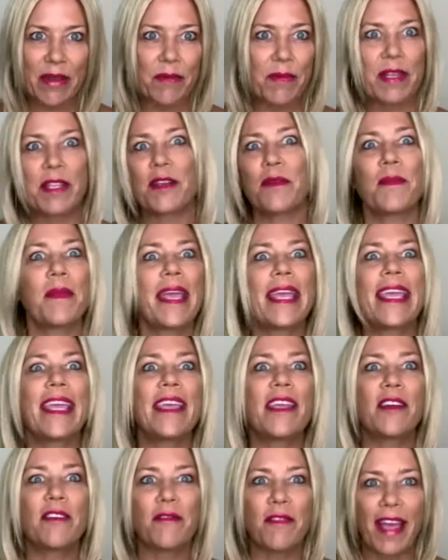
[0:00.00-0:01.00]
when you're making
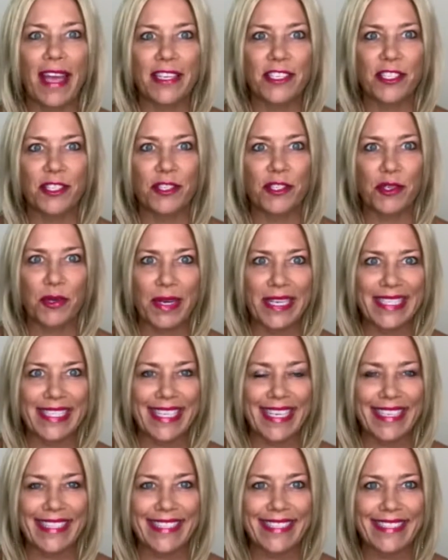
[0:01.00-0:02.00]
your fashion
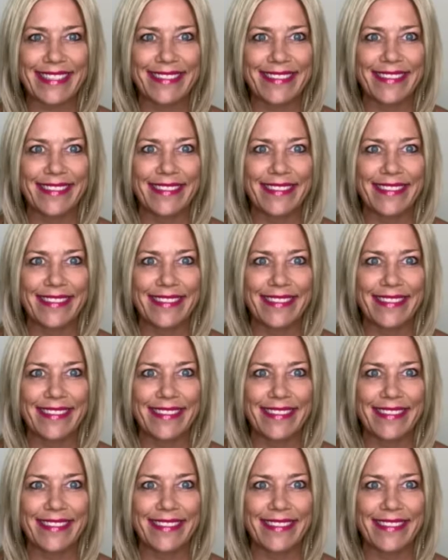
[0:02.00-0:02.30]
choices